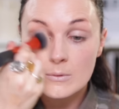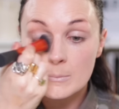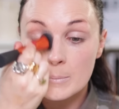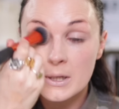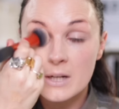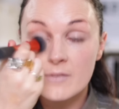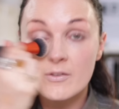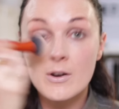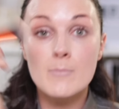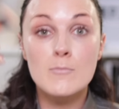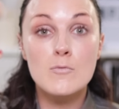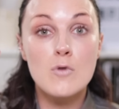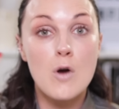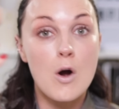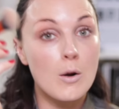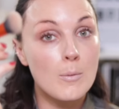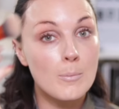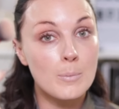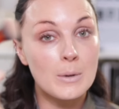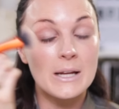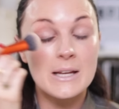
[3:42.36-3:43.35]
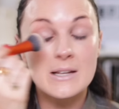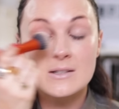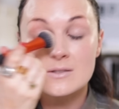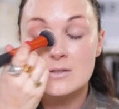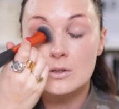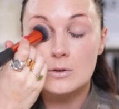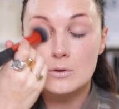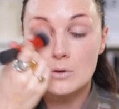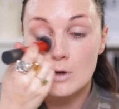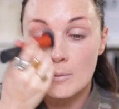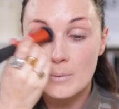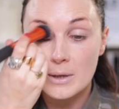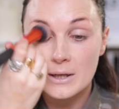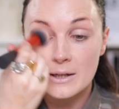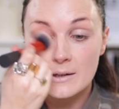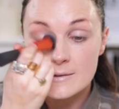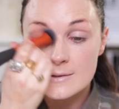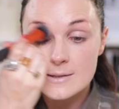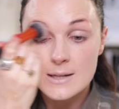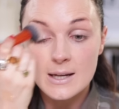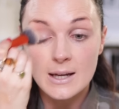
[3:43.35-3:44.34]
But if I'm wrong, please do comment
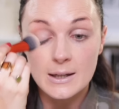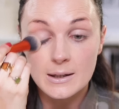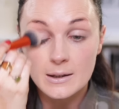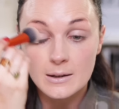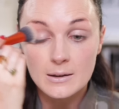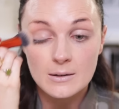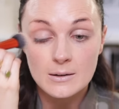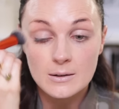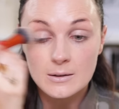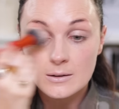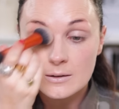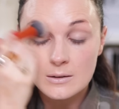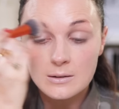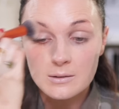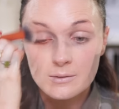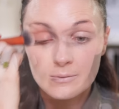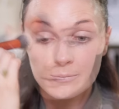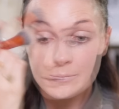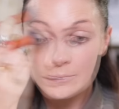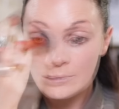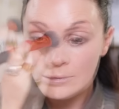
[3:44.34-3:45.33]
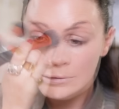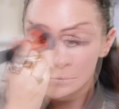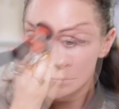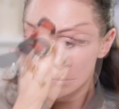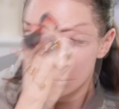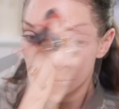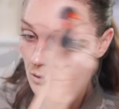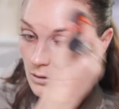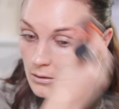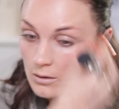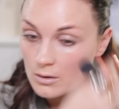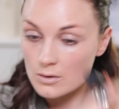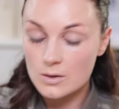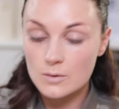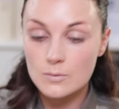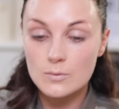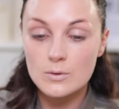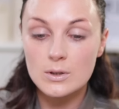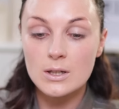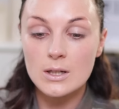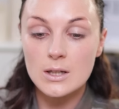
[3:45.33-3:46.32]
and say. So
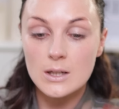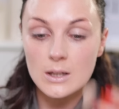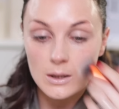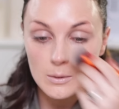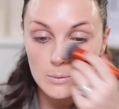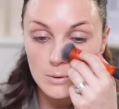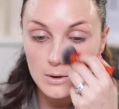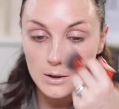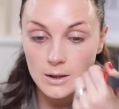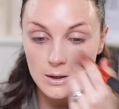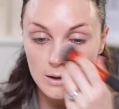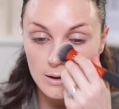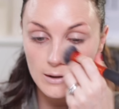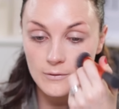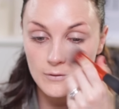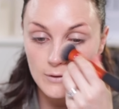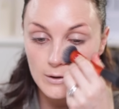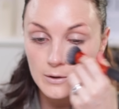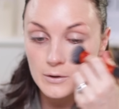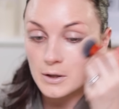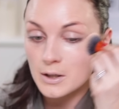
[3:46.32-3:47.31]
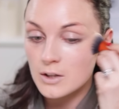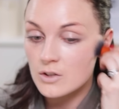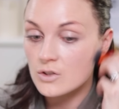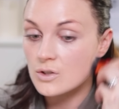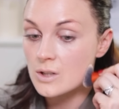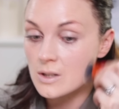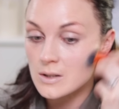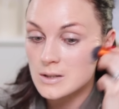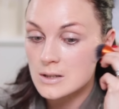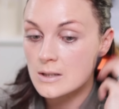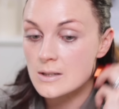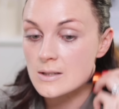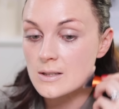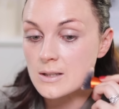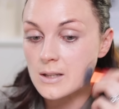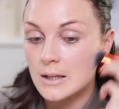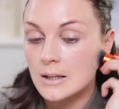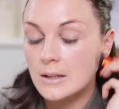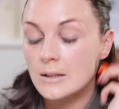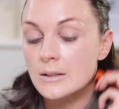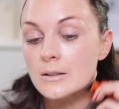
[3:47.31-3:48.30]
really work that foundation into the
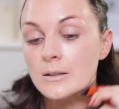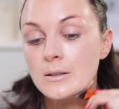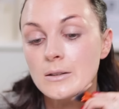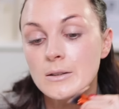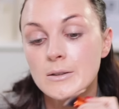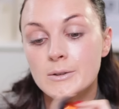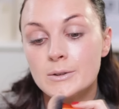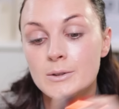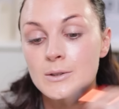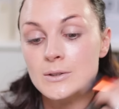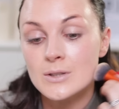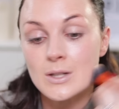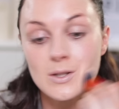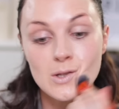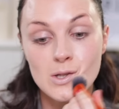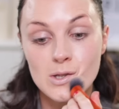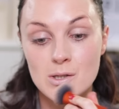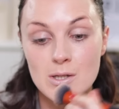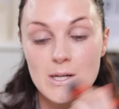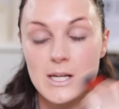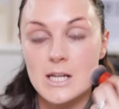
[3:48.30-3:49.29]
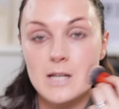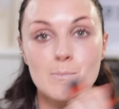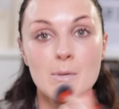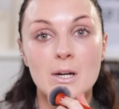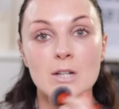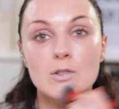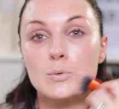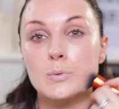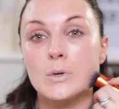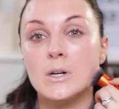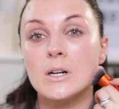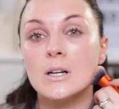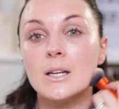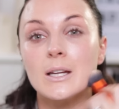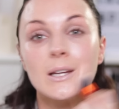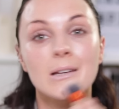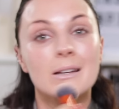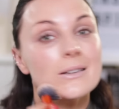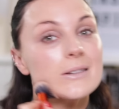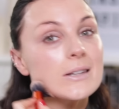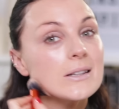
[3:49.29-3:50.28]
skin. Doesn't need much
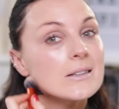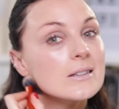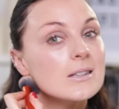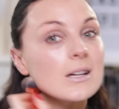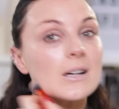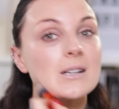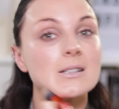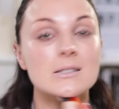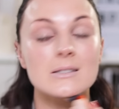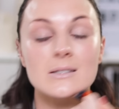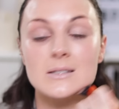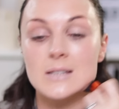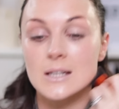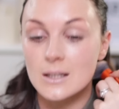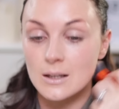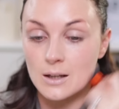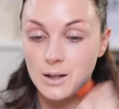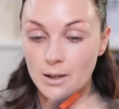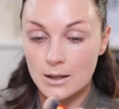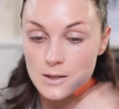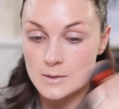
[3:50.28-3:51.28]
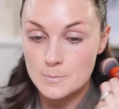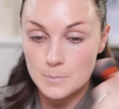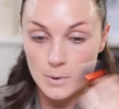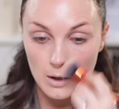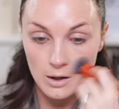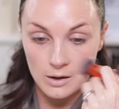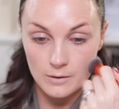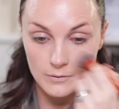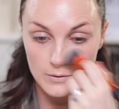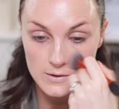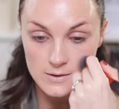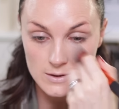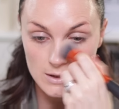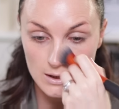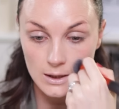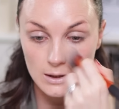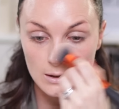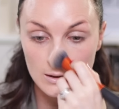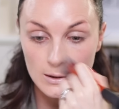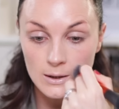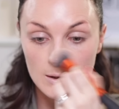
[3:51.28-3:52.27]
working because it does sit like it's part of the
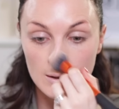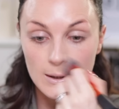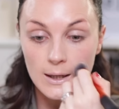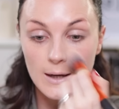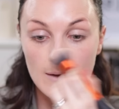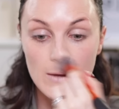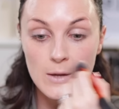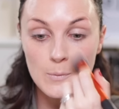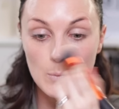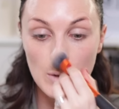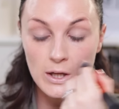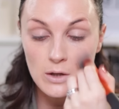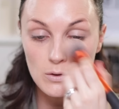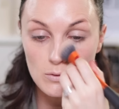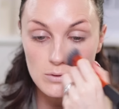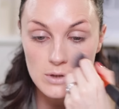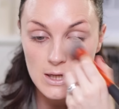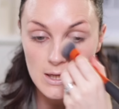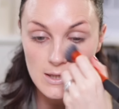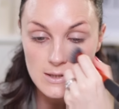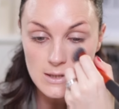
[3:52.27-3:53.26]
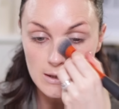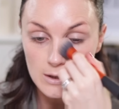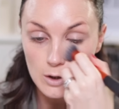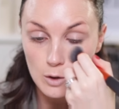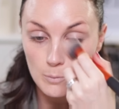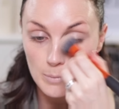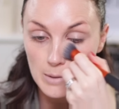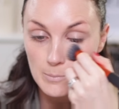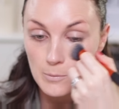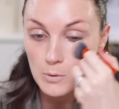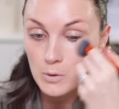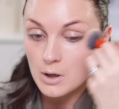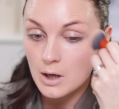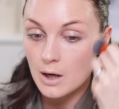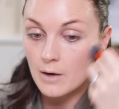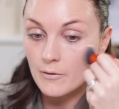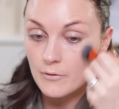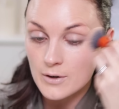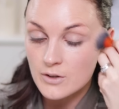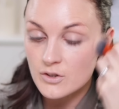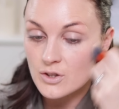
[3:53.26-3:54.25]
skin. And then where you need a little bit more
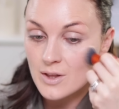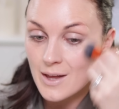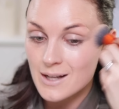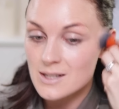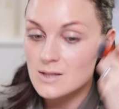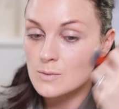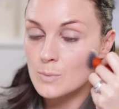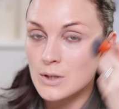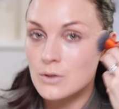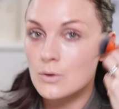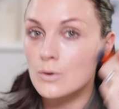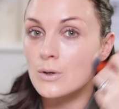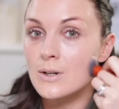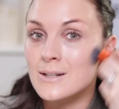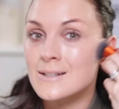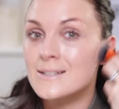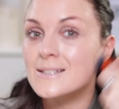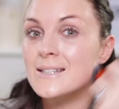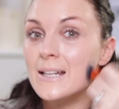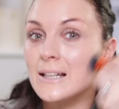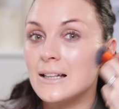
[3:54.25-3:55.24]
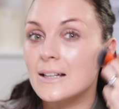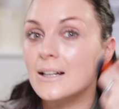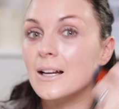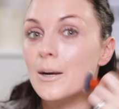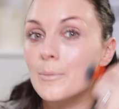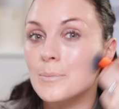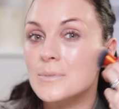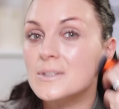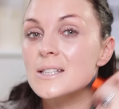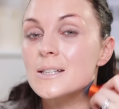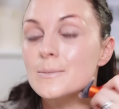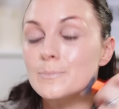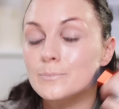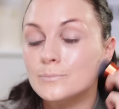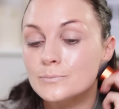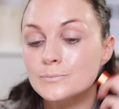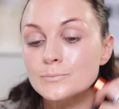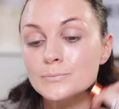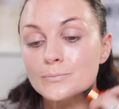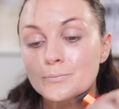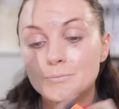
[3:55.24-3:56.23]
coverage, that's when your concealer comes in.
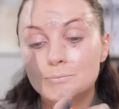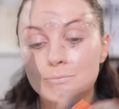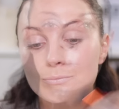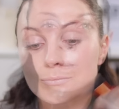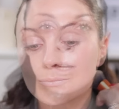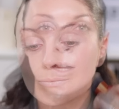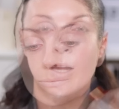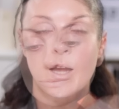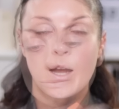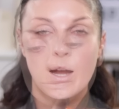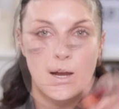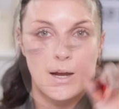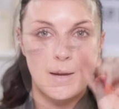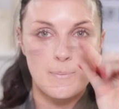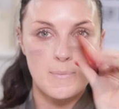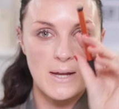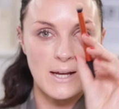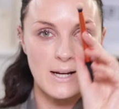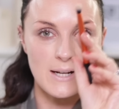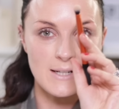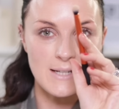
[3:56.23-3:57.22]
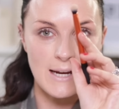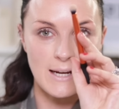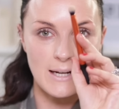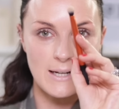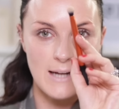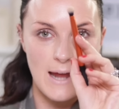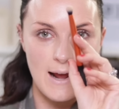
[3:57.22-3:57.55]
I'm then going to take an